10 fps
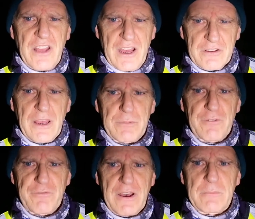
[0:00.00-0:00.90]
A couple of
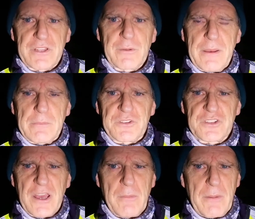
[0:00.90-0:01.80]
family commitments
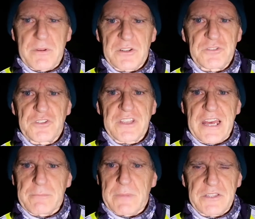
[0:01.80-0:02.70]
come up, and I just
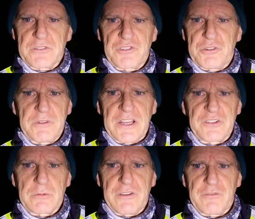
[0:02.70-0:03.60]
can't make two days
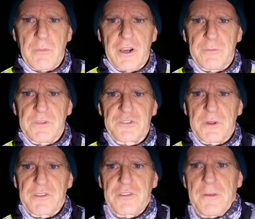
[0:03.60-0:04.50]
away from home this
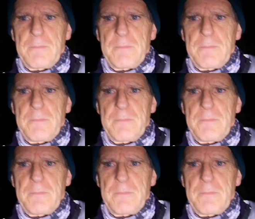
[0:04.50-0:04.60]
month